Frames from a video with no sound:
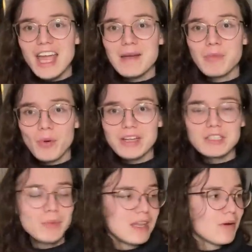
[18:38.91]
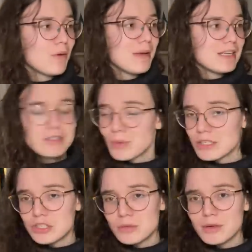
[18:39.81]
a point where they were being
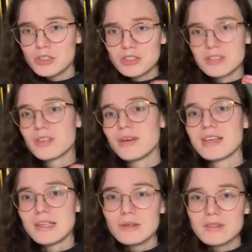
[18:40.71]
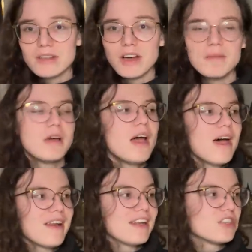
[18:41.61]
squished too much so I could loosen it up
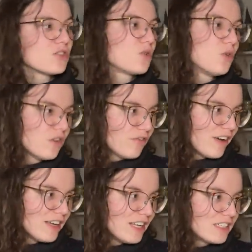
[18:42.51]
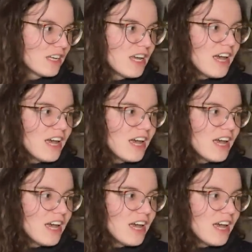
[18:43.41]
and I just couldn't find it.